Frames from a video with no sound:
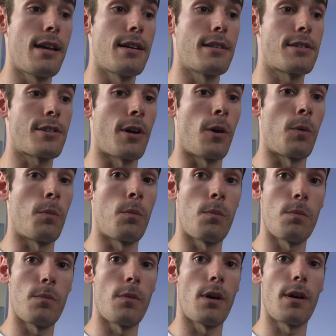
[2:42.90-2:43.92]
So
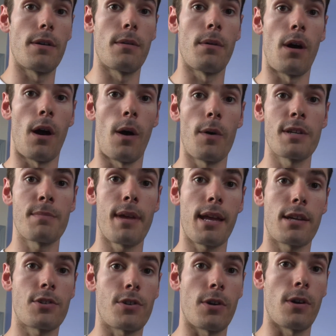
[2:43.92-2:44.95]
always
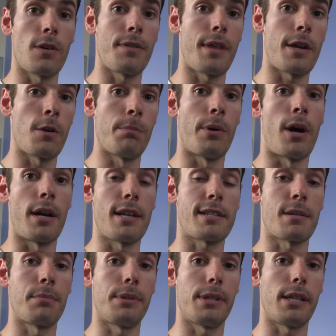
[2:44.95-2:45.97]
make sure that your body's
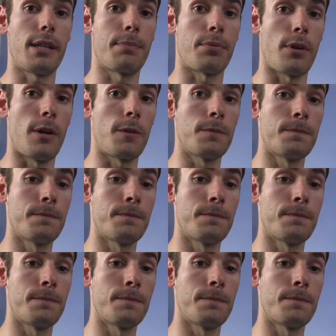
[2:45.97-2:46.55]
completely prone.